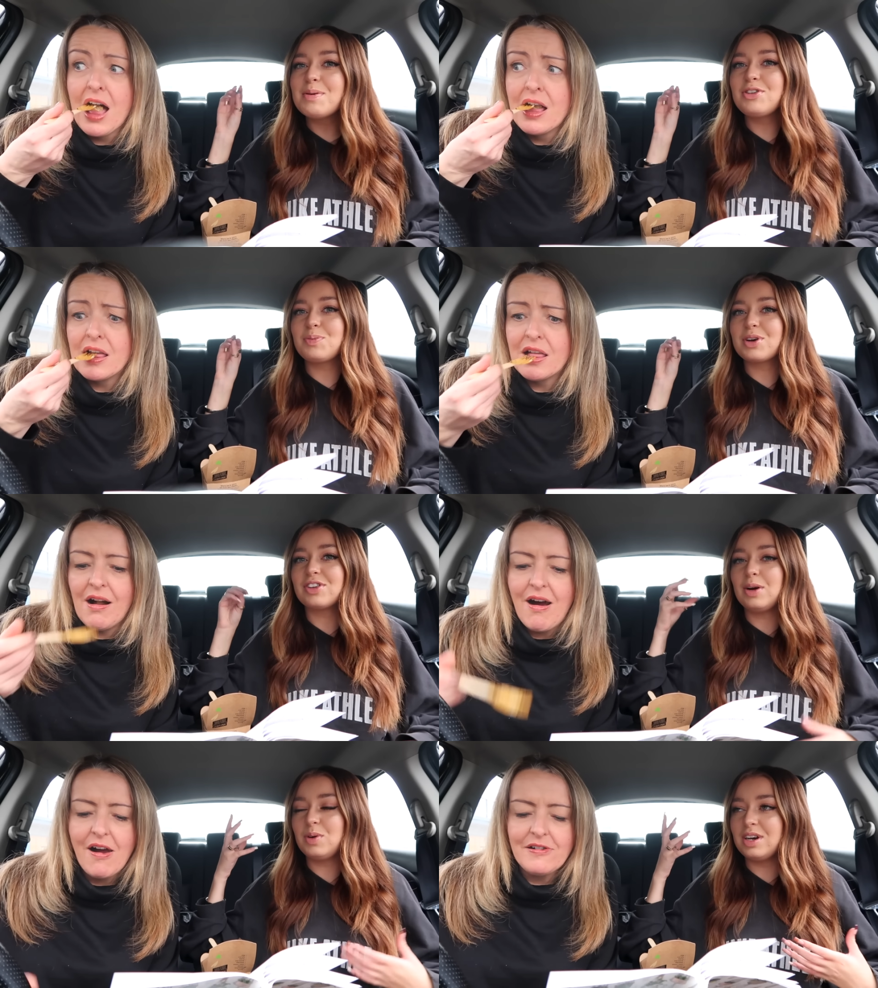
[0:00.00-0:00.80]
Speaker 1: no just
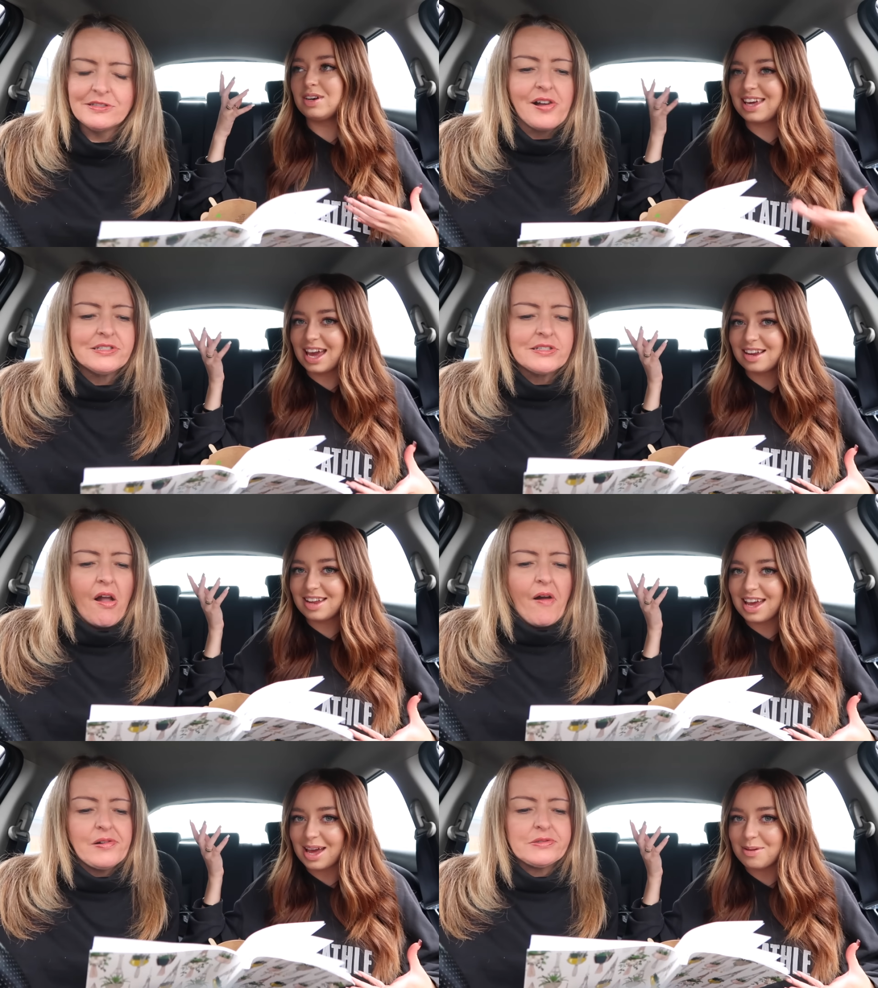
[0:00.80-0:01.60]
because I wouldn't kiss
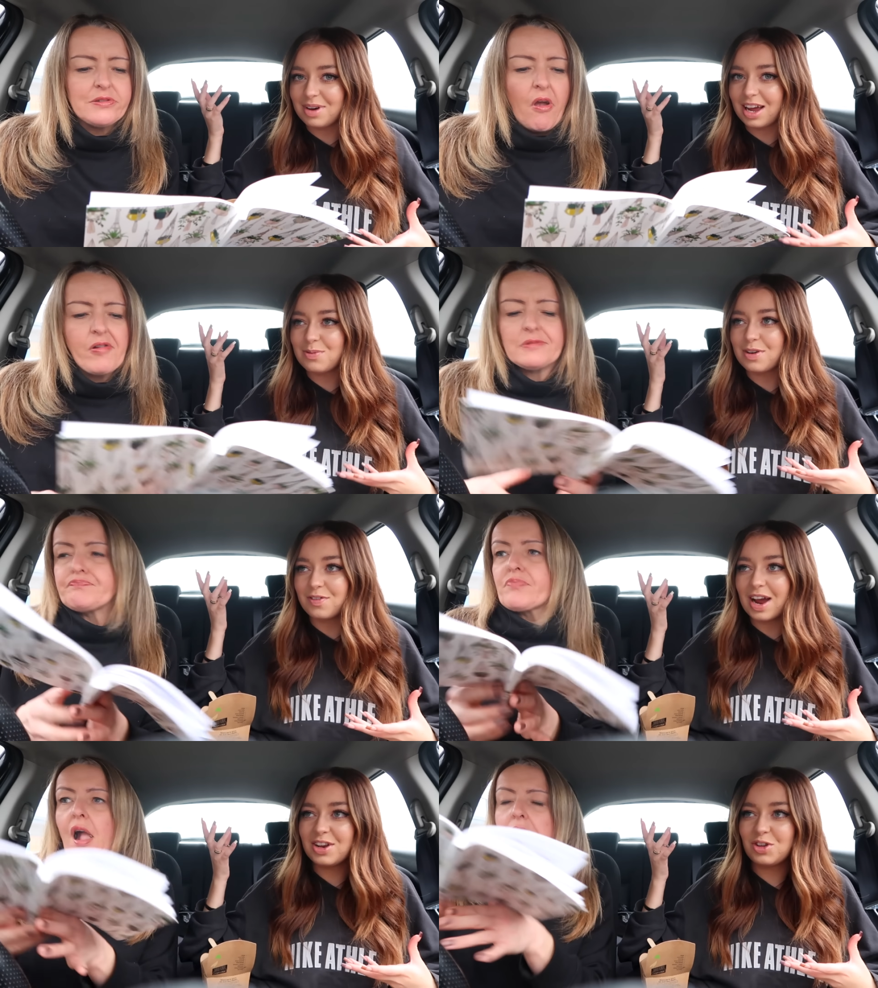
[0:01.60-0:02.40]
him like we're
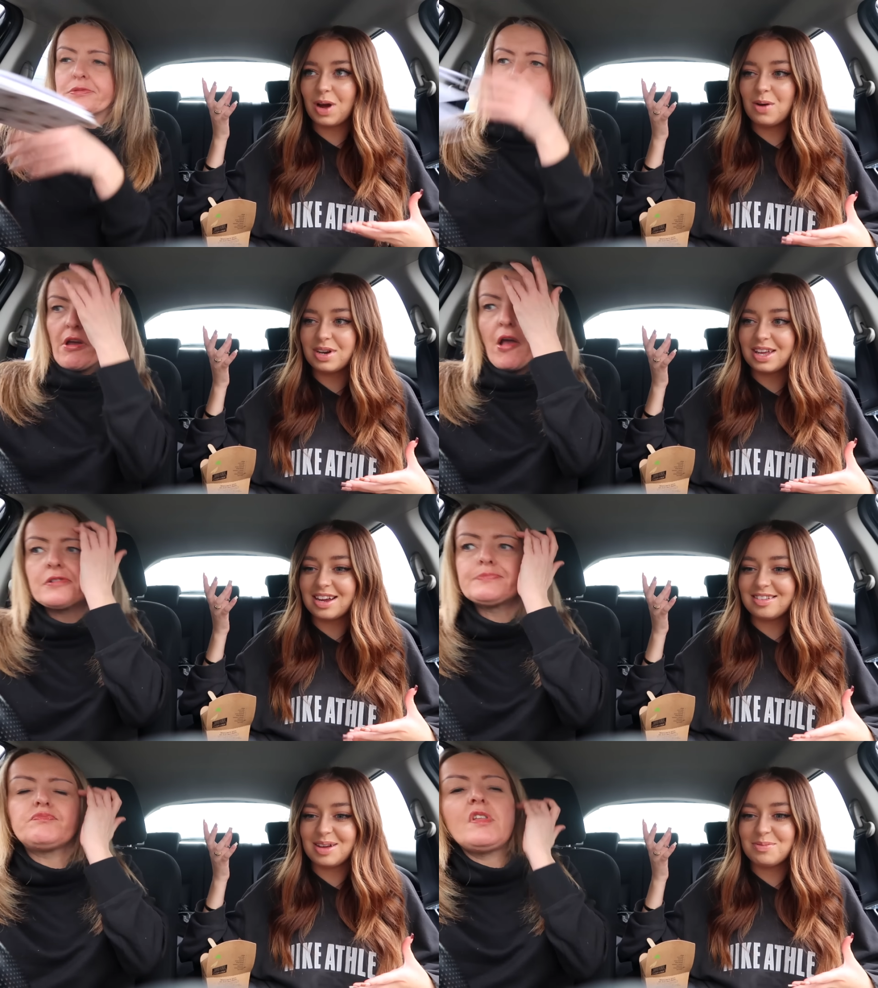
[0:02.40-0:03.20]
friends but I wouldn't
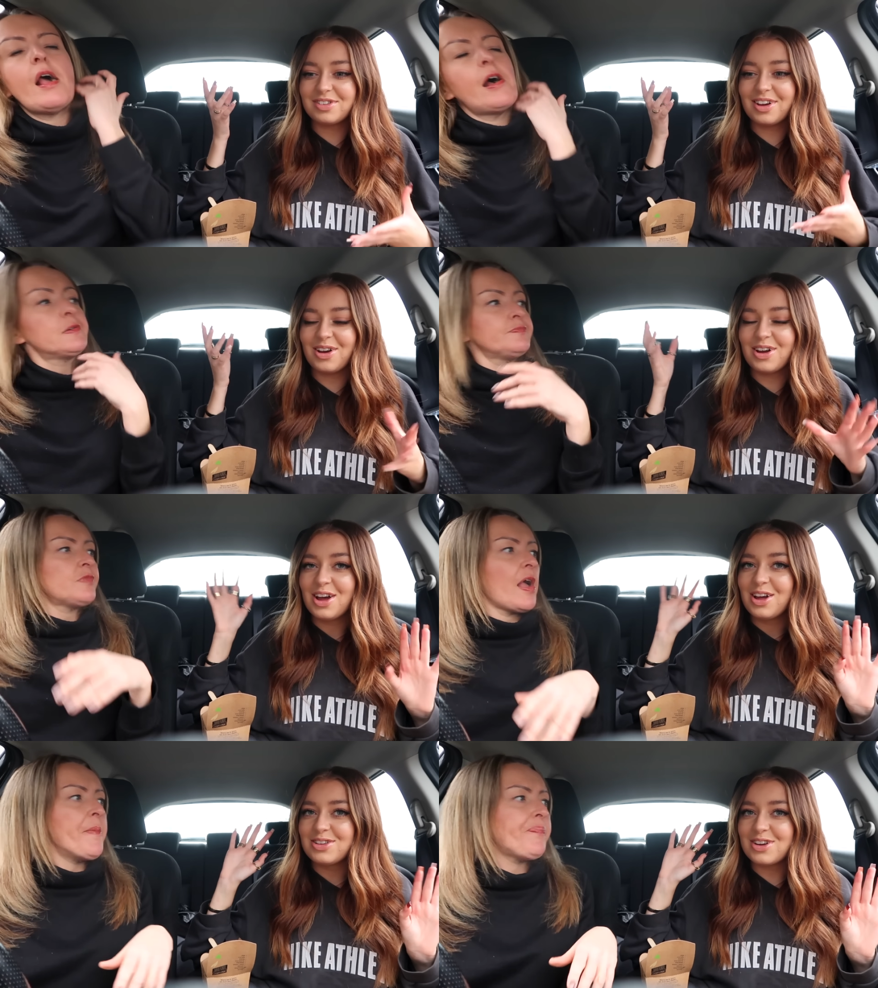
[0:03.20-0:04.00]
kiss him yeah, so
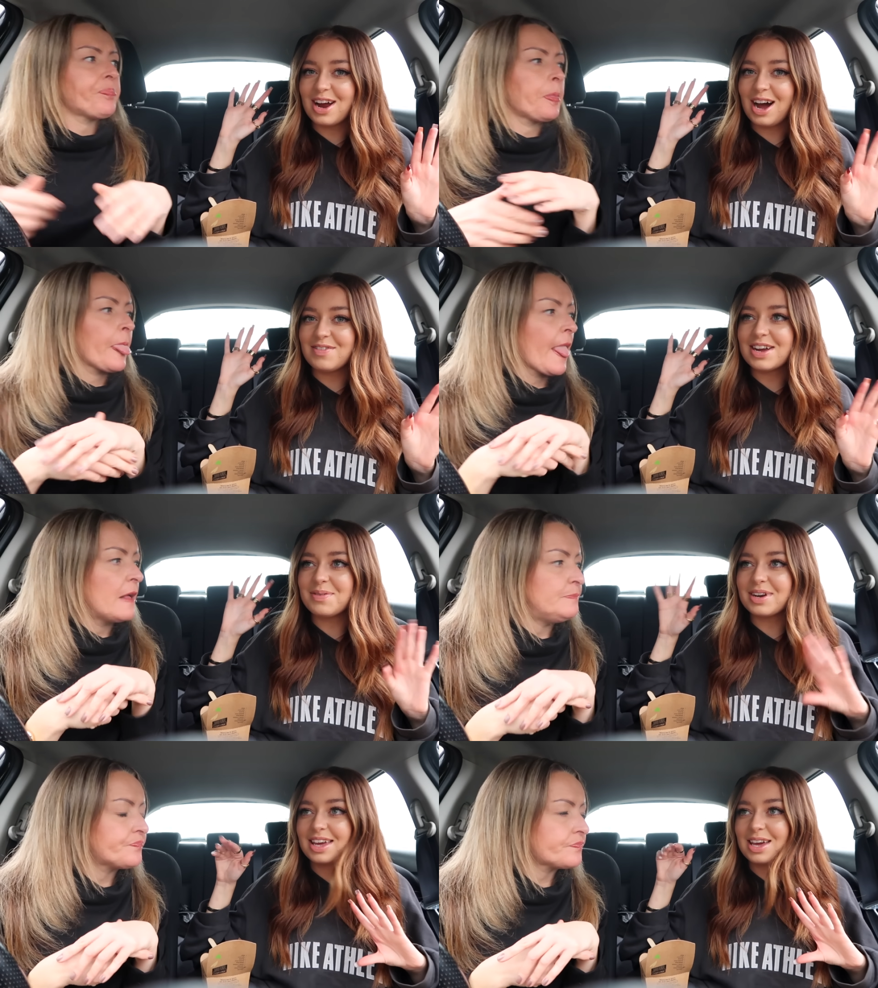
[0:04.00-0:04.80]
yeah. sorry Harvey
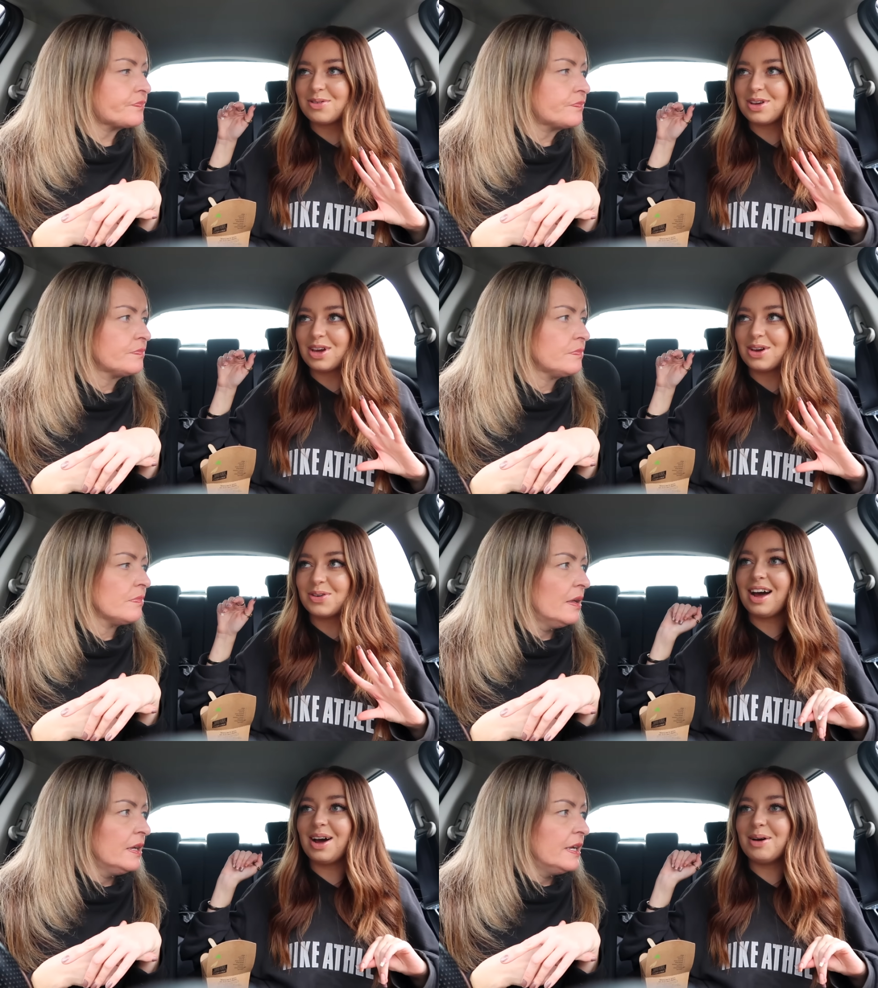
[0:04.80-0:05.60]
I'm gonna kill
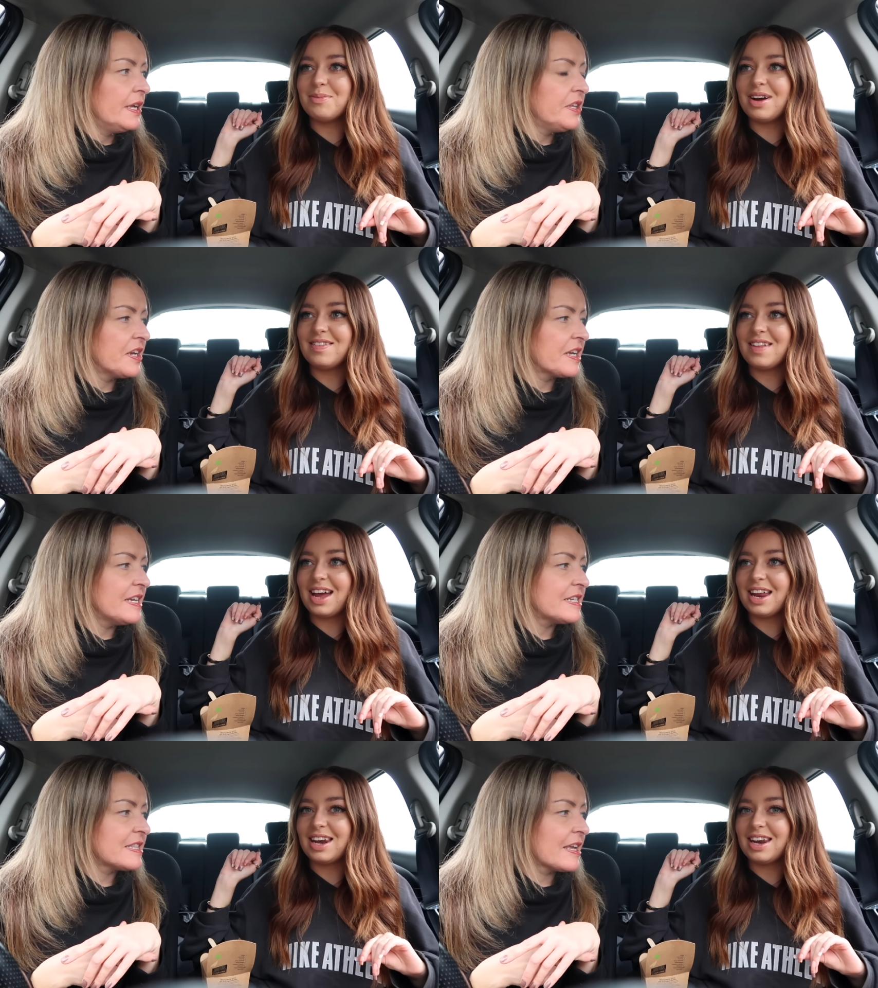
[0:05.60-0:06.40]
you um, and you're and gonna then
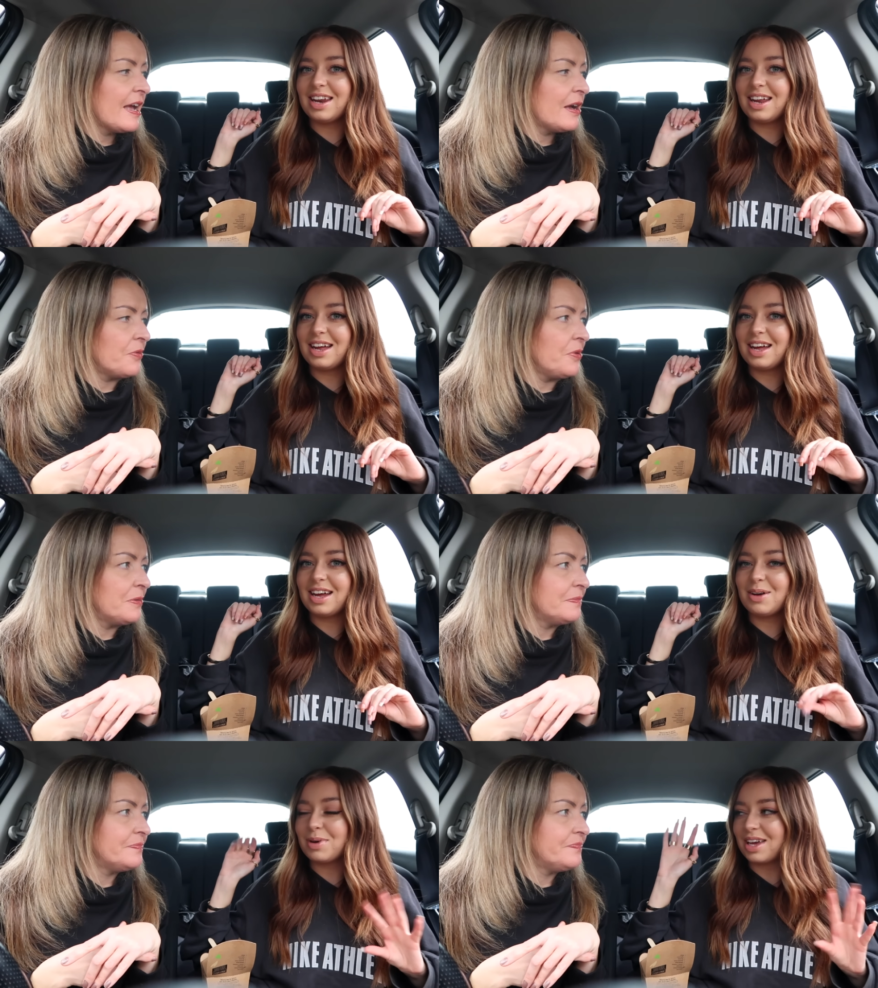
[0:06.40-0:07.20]
kiss the cow
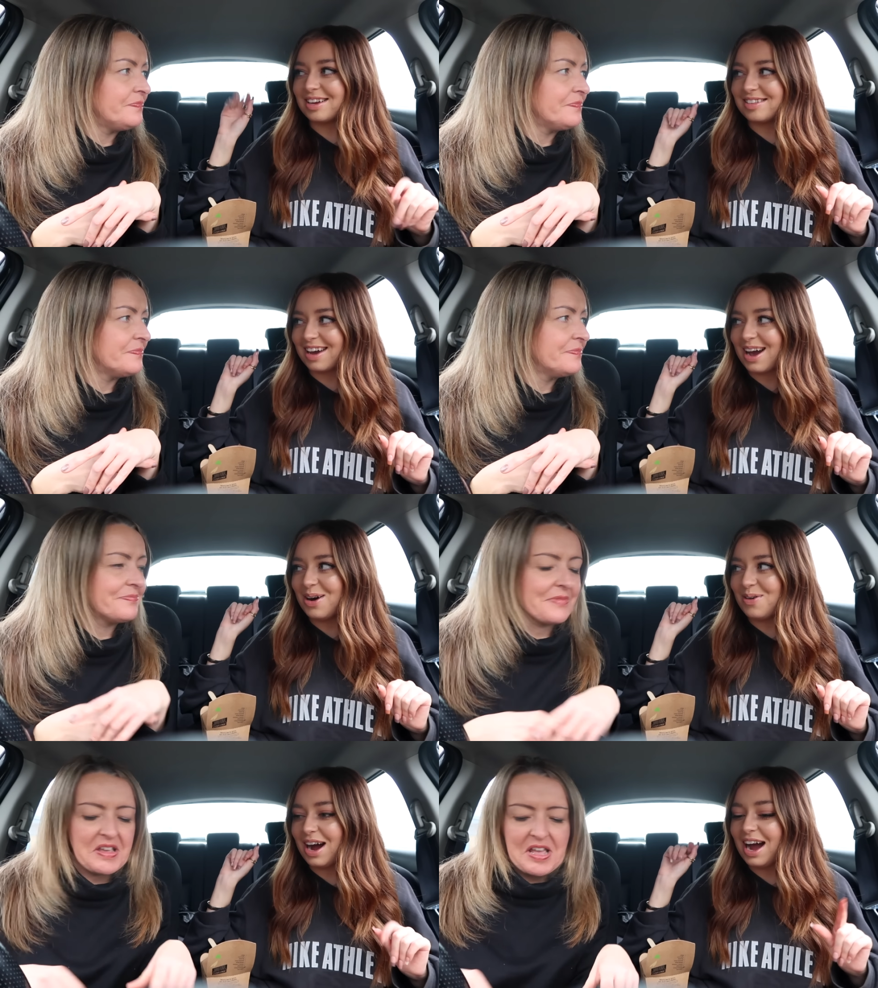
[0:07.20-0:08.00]
I'm gonna kiss the cow okay.